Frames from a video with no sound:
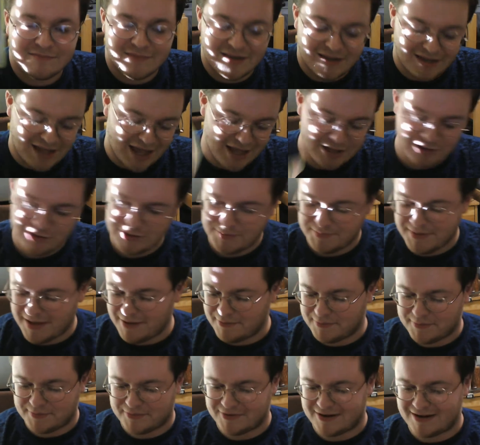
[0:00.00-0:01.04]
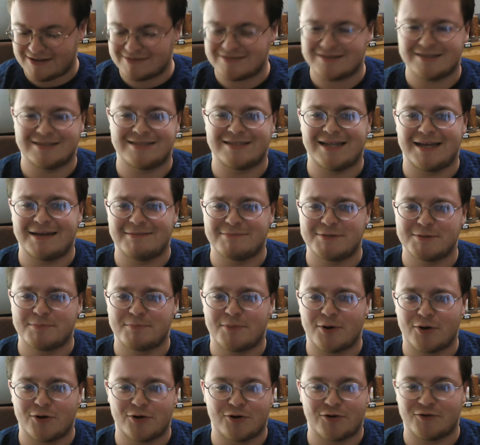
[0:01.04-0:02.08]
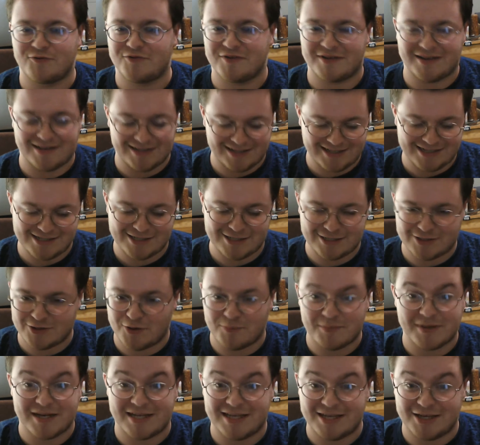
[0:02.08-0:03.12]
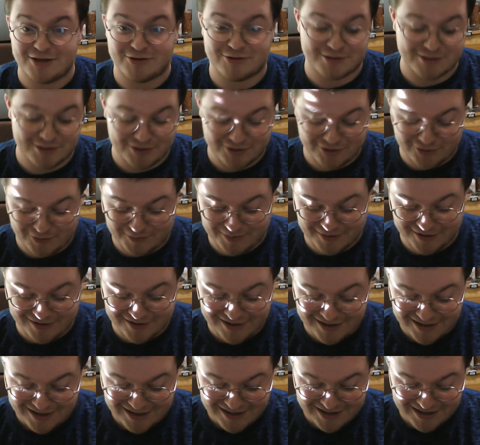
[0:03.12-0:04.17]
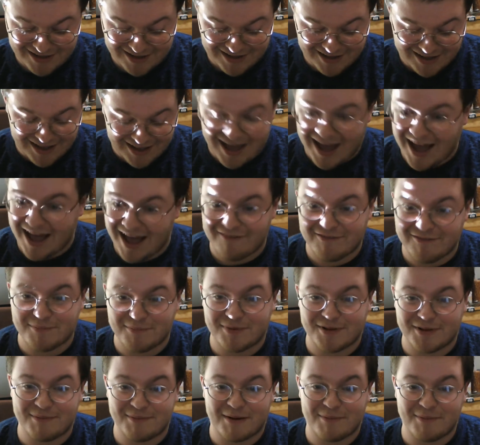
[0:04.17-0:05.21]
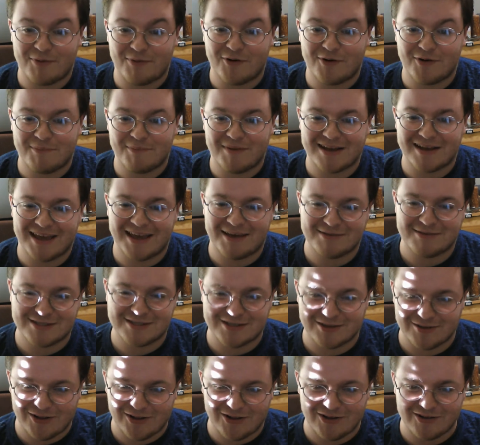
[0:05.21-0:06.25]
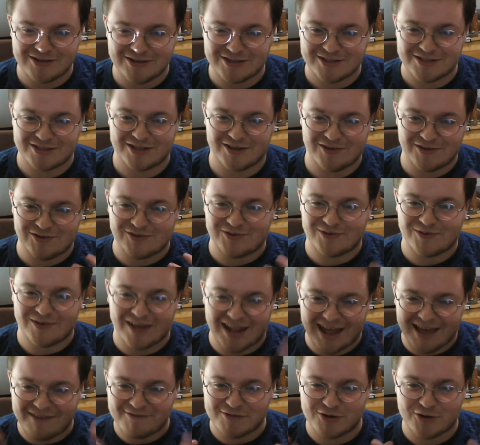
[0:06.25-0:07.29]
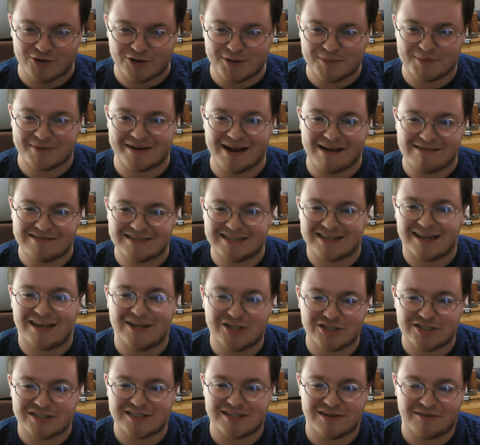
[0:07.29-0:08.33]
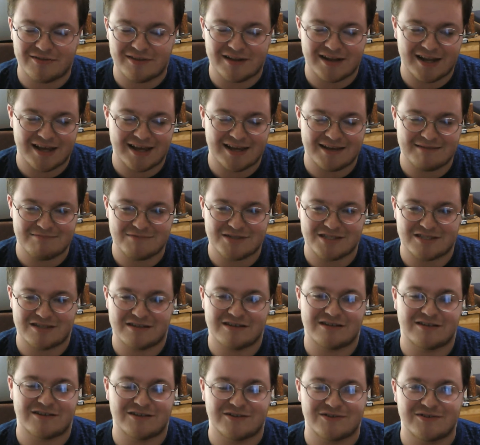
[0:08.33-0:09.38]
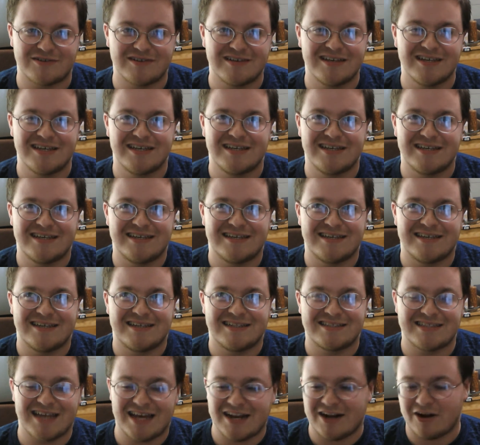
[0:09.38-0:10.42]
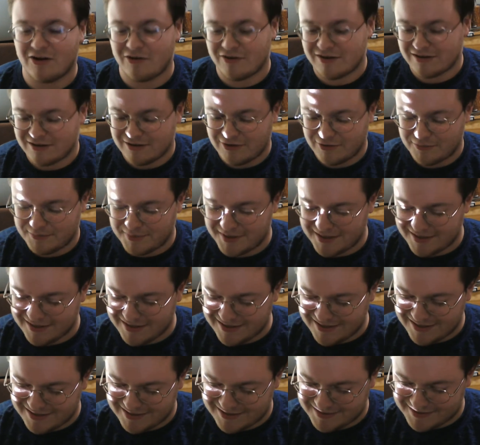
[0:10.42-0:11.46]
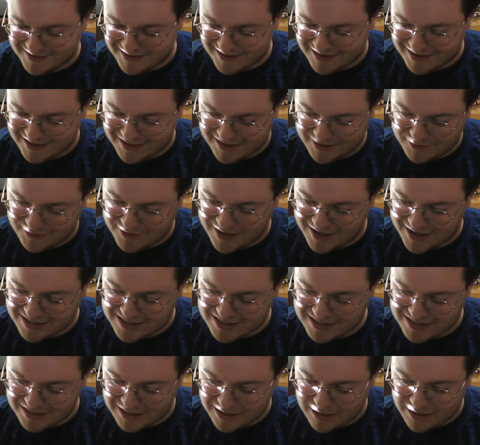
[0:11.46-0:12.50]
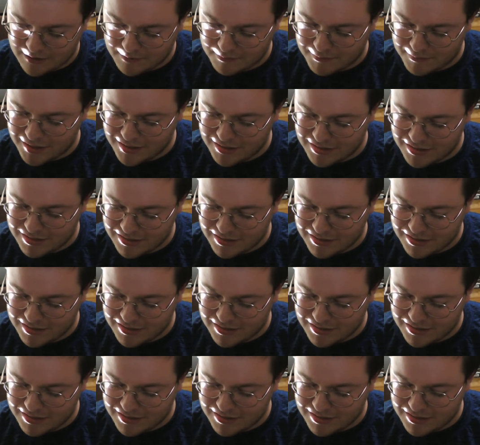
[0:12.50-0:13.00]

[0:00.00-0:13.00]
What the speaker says: I used to be able to pronounce these names perfectly so many years ago, but I haven't played my Pokemon game in so long, so I haven't heard the pronunciations of the names, so it's kind of hard a little bit. Here we got a Slugma.